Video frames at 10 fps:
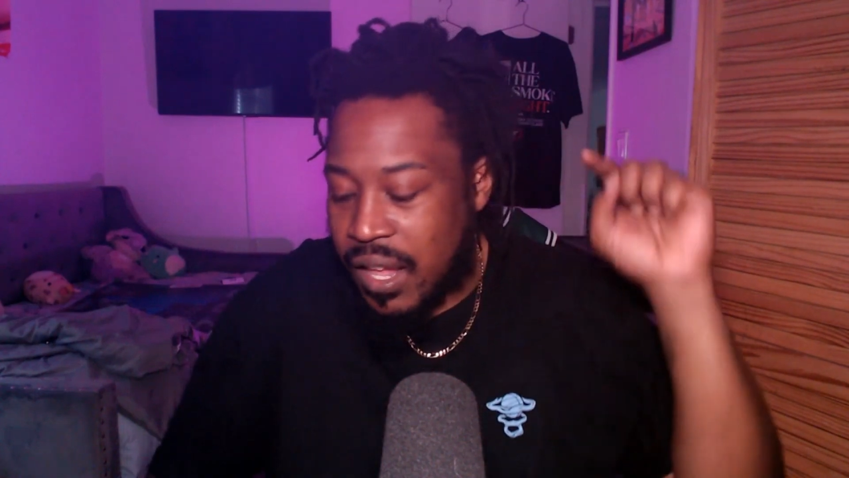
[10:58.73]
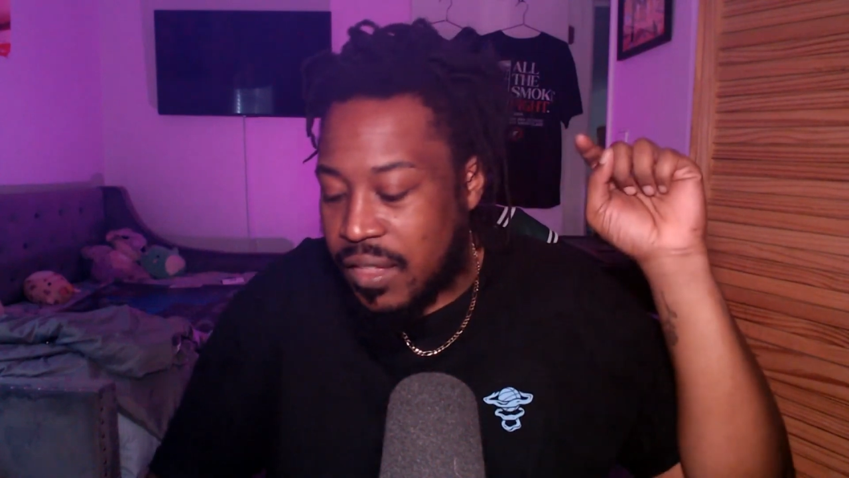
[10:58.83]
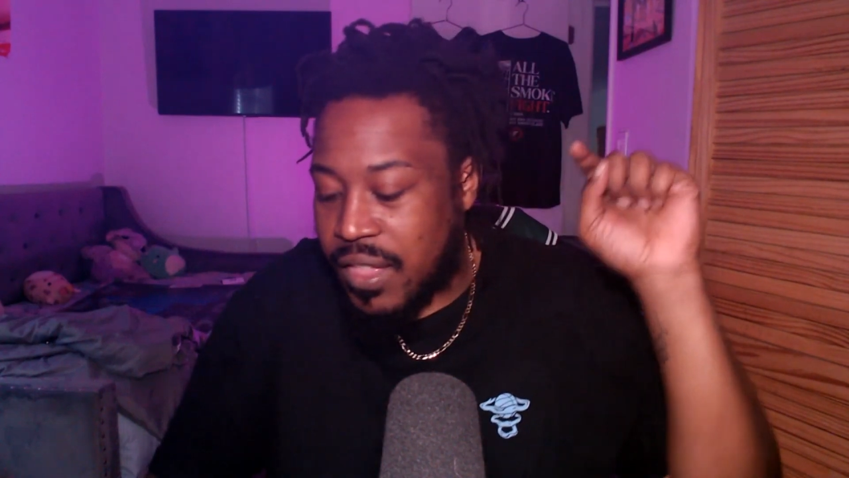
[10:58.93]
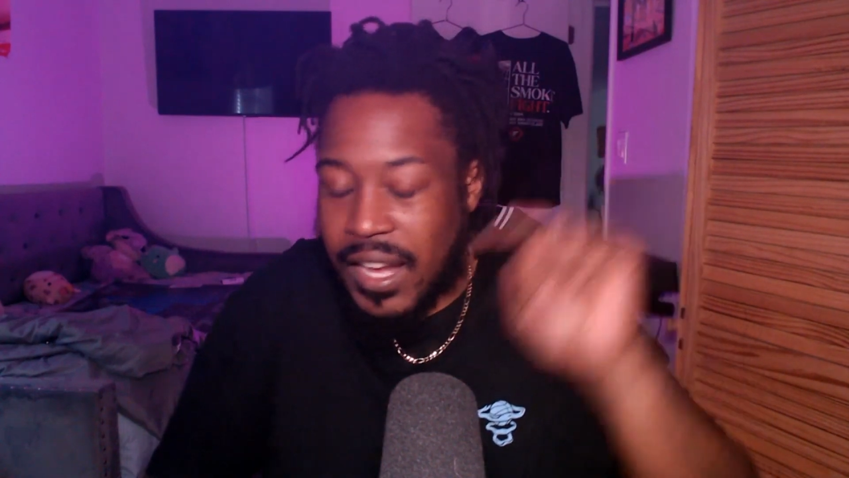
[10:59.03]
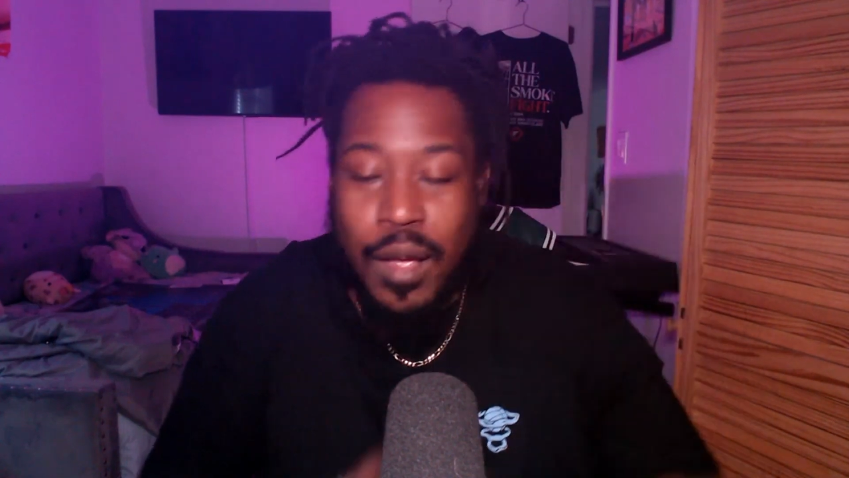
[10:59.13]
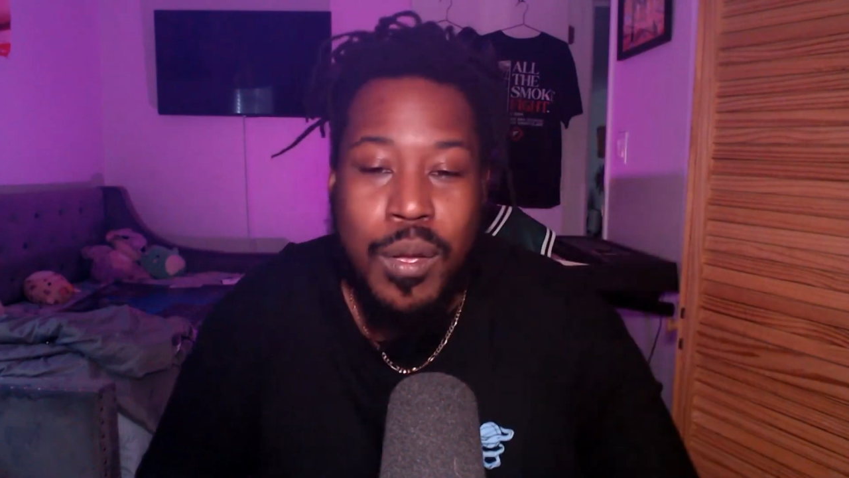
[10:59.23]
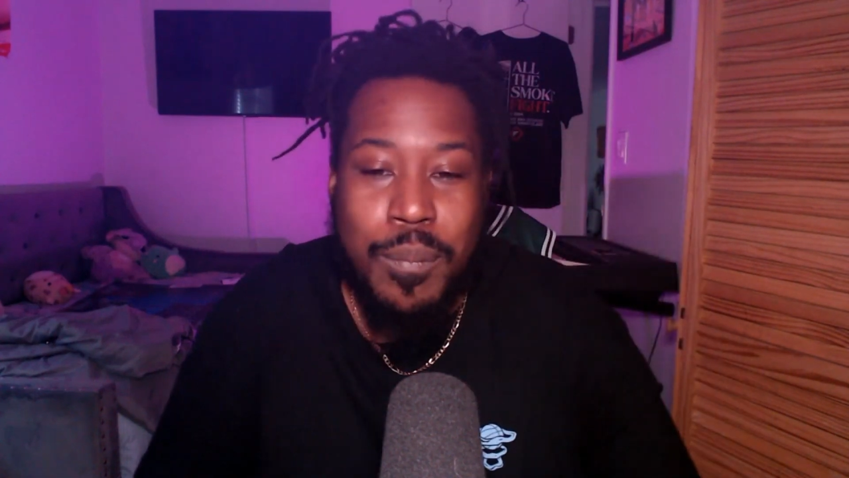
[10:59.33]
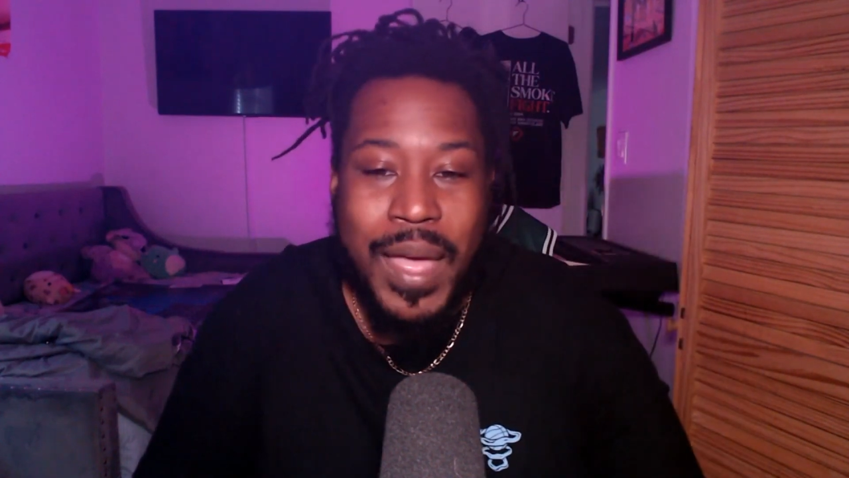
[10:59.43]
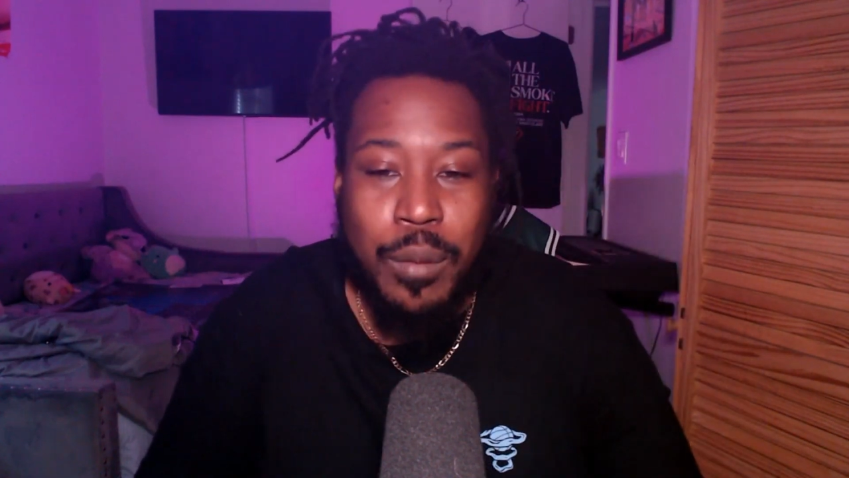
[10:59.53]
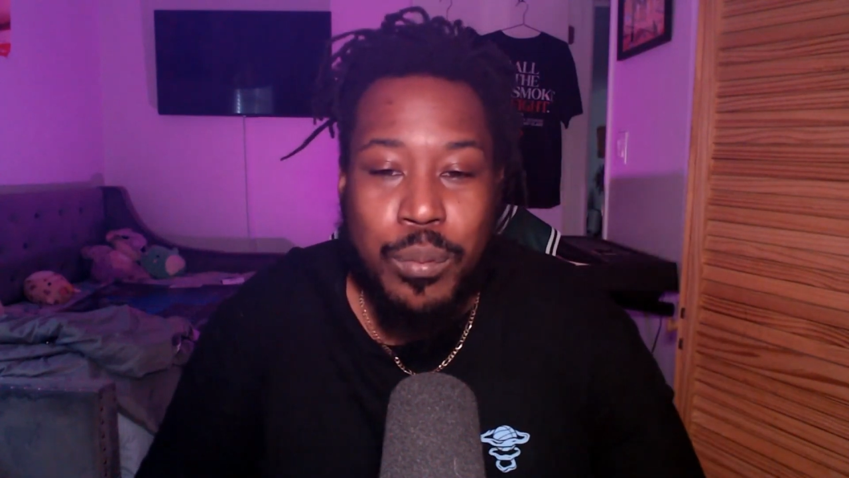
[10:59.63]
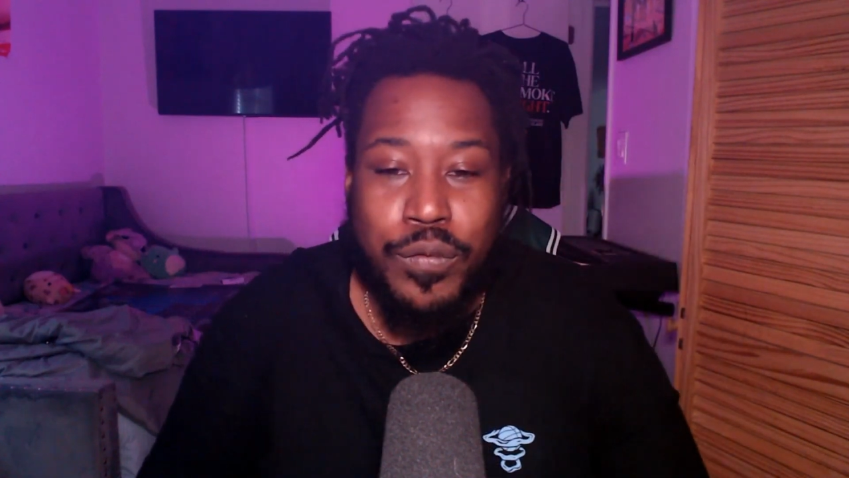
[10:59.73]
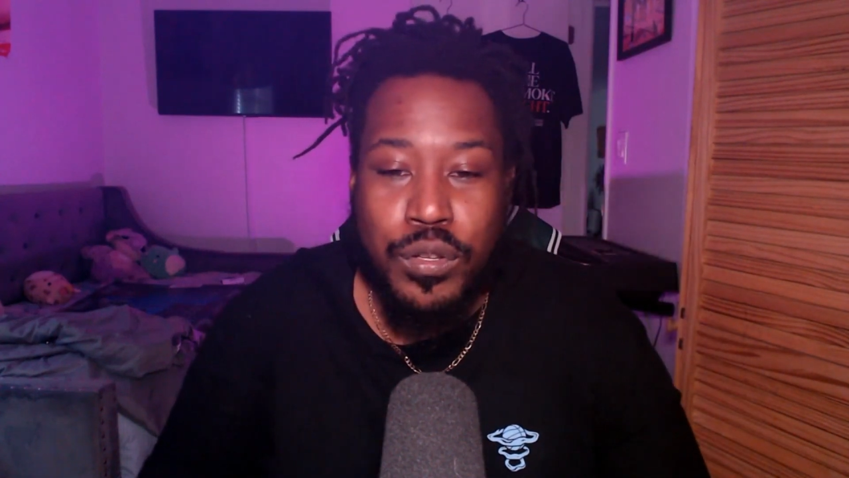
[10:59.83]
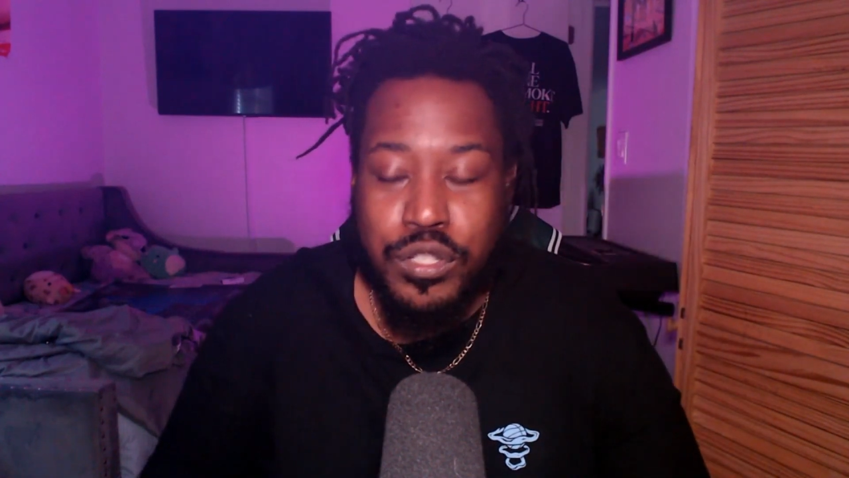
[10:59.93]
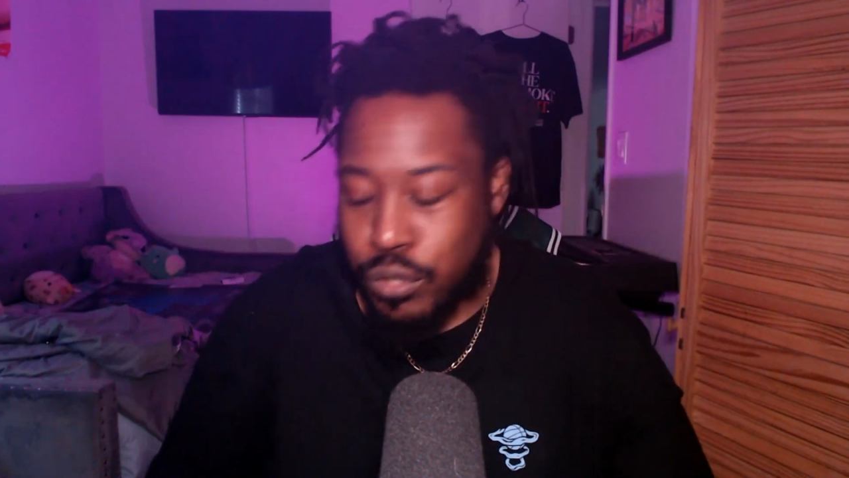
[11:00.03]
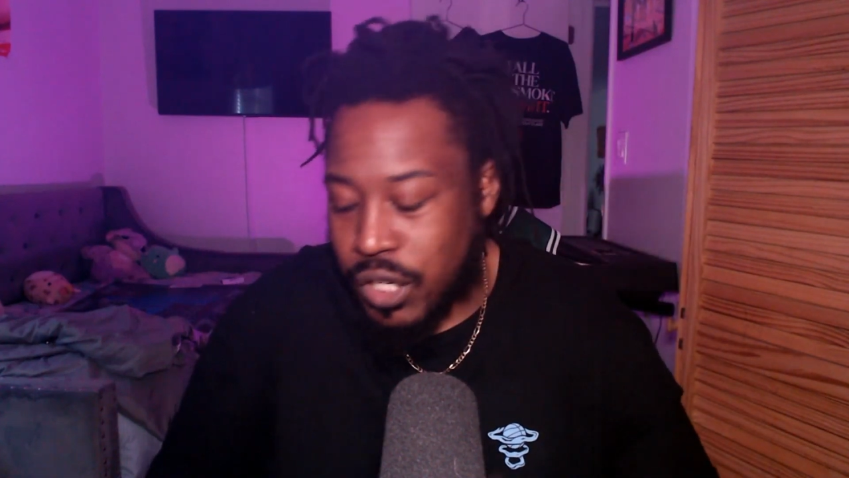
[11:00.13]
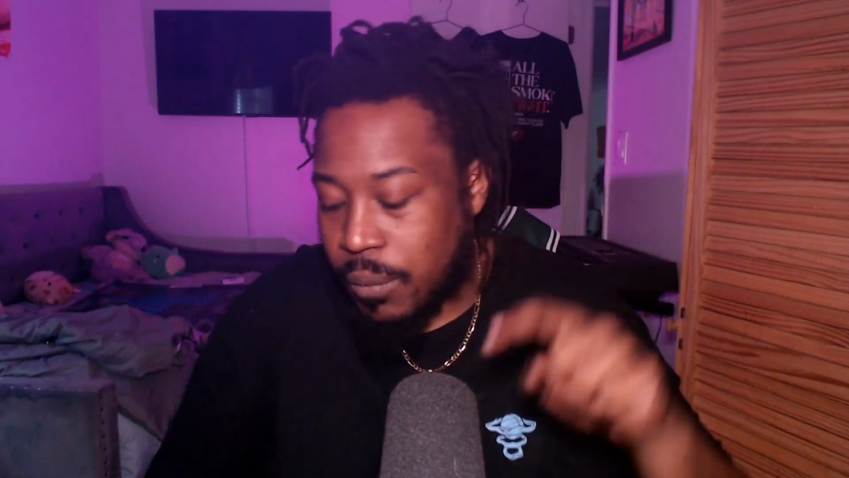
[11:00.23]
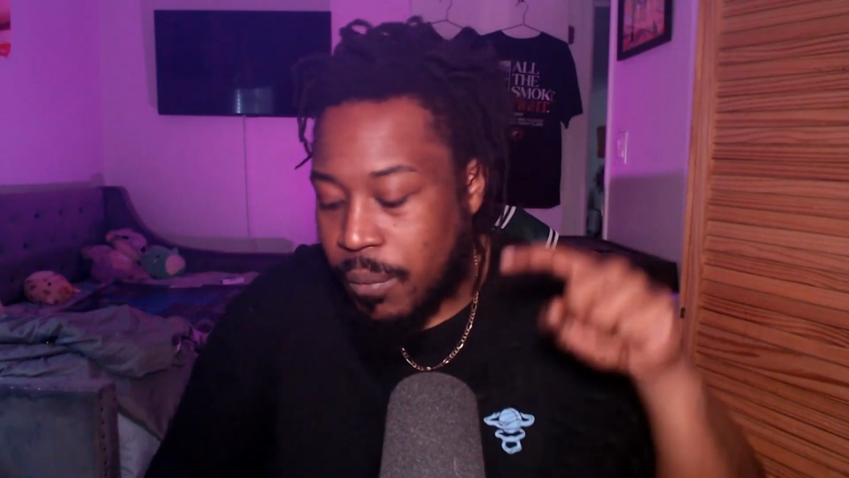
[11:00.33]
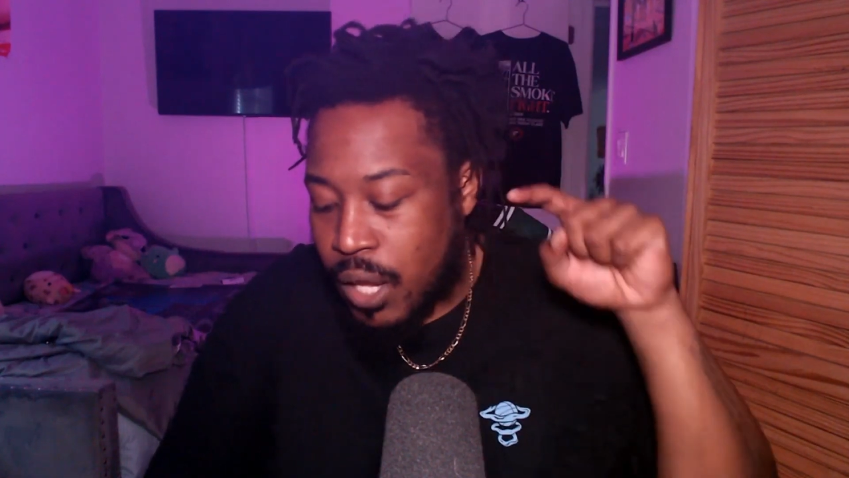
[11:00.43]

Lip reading: Then I went back before the stream,